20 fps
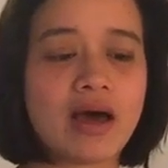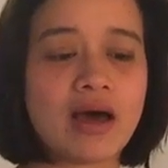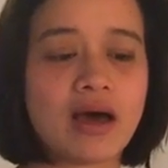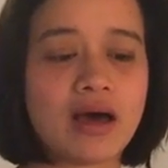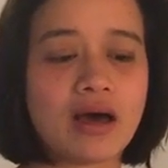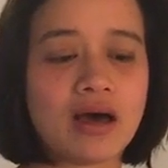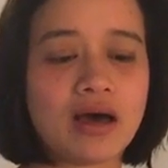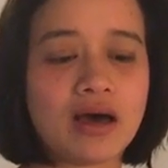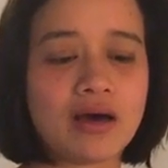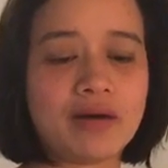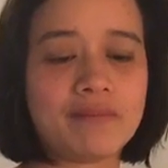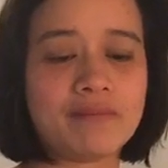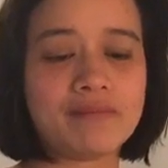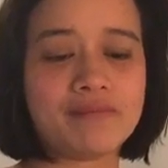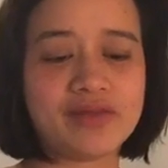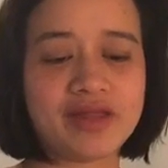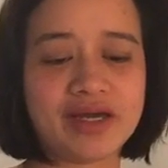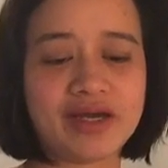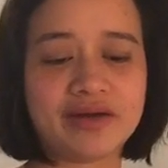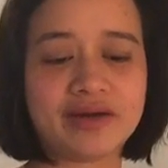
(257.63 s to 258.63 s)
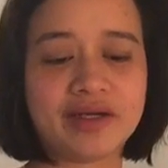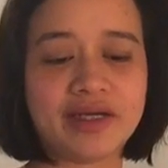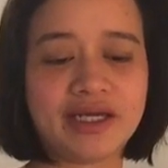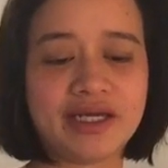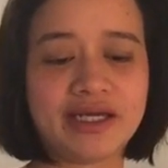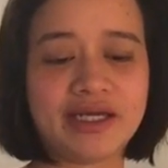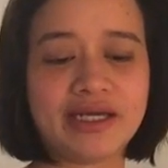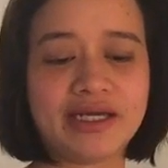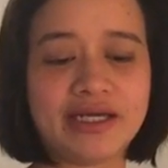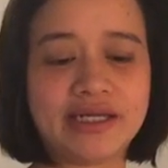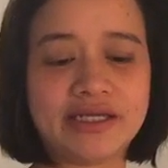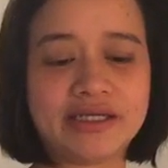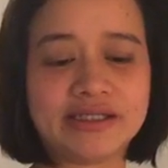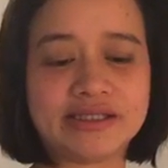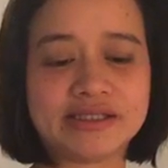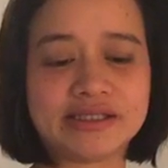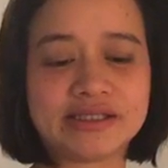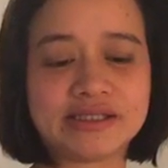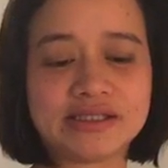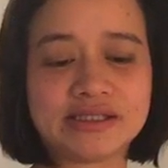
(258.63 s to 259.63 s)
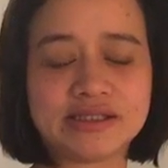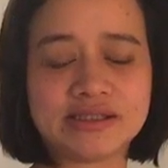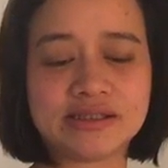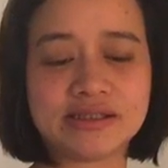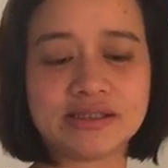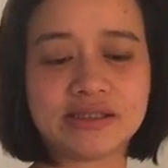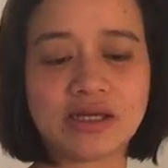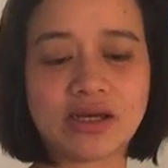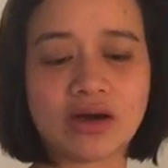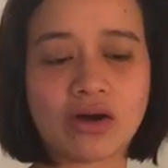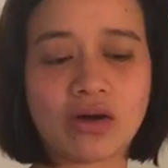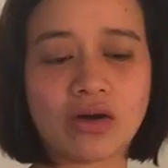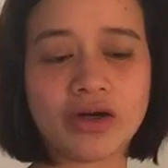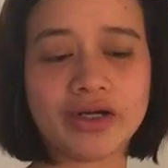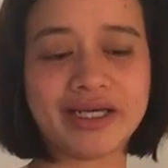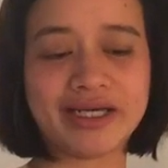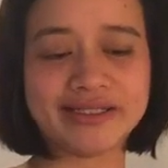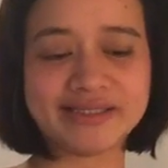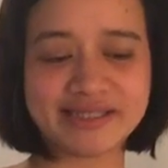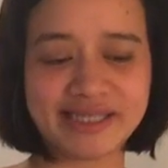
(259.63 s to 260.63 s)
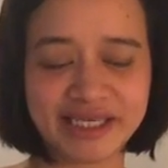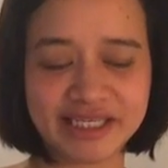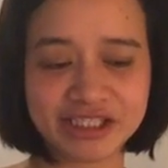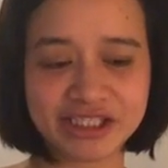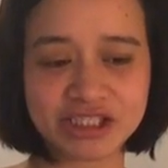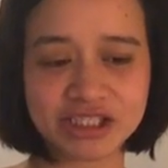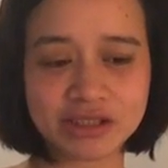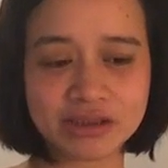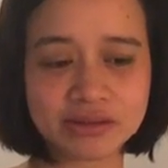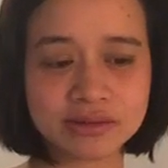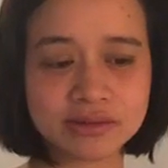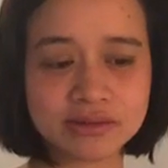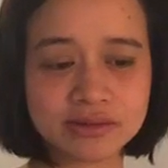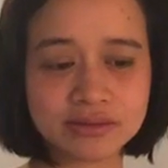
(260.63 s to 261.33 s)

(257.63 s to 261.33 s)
There is orientation,